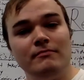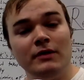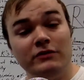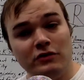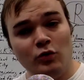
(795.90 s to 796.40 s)

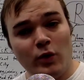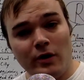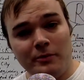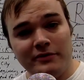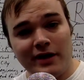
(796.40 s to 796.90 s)
until you
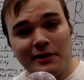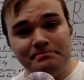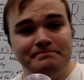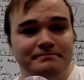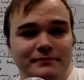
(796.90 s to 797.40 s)
wear him
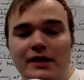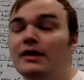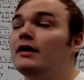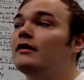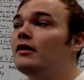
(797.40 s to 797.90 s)
down.
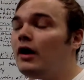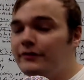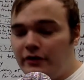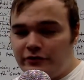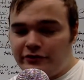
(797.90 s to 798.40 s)
On
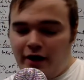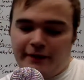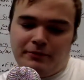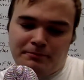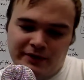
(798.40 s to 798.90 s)
the other
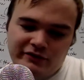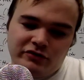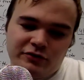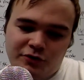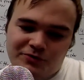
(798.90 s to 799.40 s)
side, the big
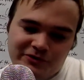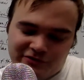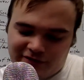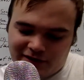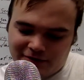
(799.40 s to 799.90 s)
general for the
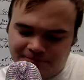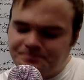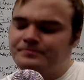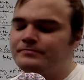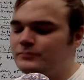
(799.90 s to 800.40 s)

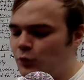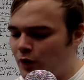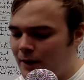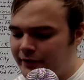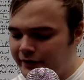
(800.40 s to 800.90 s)
South,
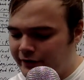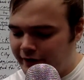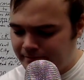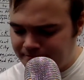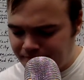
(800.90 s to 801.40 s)
Robert E.
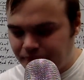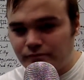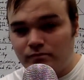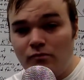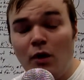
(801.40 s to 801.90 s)
Lee.
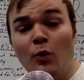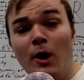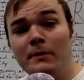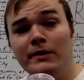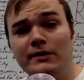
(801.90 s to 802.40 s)

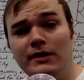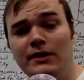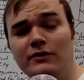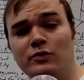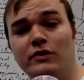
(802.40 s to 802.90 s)
Robert E. Lee
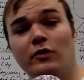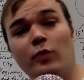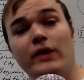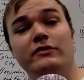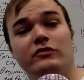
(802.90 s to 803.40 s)
is one of the
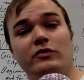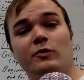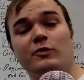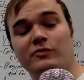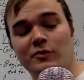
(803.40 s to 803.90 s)
greatest
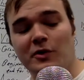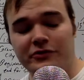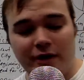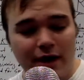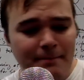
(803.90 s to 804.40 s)
generals of all
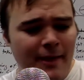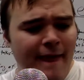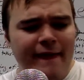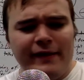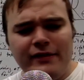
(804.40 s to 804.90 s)
time.
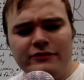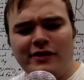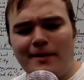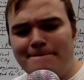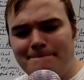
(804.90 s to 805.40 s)
He is
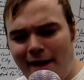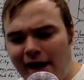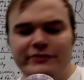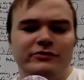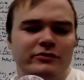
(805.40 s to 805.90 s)
a
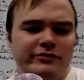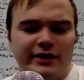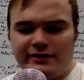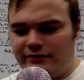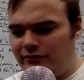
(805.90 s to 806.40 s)
master
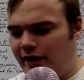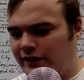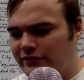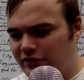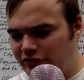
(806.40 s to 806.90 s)

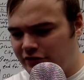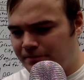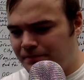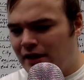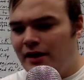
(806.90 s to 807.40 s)

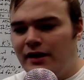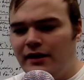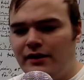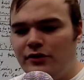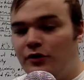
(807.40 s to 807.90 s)
tactician.
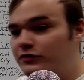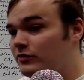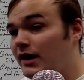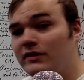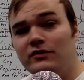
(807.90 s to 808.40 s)
He knows
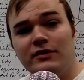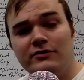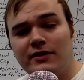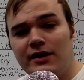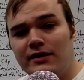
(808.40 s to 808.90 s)
strategy
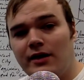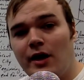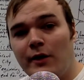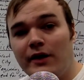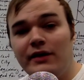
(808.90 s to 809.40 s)
inside and
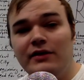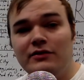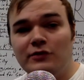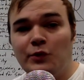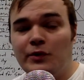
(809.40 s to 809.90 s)
out, and he
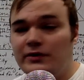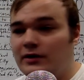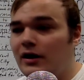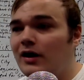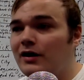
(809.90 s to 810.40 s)
is going to
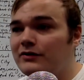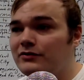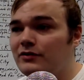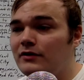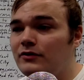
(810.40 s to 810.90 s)

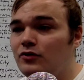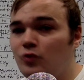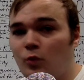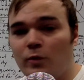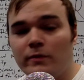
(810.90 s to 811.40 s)
cause the
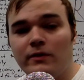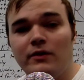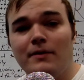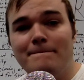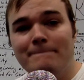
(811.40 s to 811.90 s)
North an
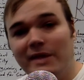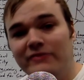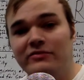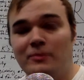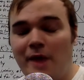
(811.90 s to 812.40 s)

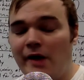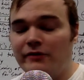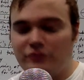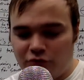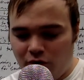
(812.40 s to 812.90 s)
immense amount
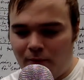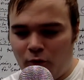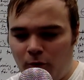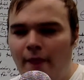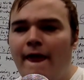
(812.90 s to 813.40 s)
of
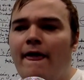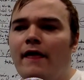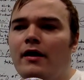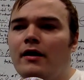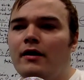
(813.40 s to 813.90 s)
trouble.
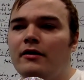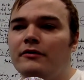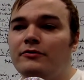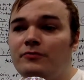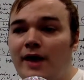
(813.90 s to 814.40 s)

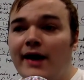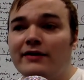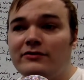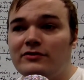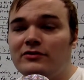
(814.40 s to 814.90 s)
The
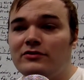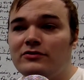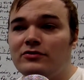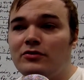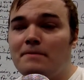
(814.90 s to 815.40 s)
fact
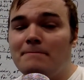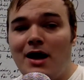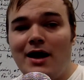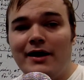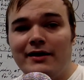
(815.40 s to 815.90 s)
is, the
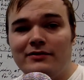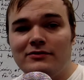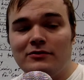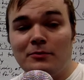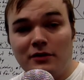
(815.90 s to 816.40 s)

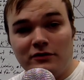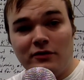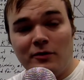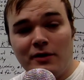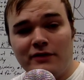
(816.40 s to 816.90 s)

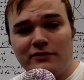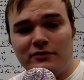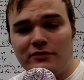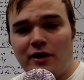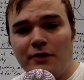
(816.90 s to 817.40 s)
military minds of the
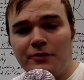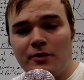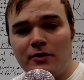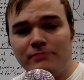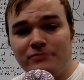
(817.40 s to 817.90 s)
South
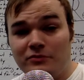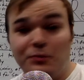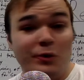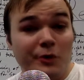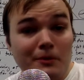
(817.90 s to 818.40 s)
are
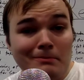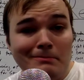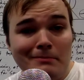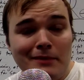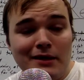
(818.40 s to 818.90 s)
superior
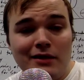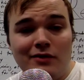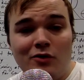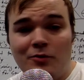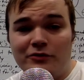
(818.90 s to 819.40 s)
in
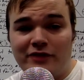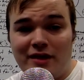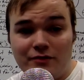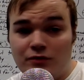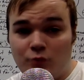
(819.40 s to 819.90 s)
almost
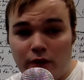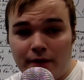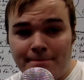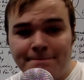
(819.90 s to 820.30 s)
every way.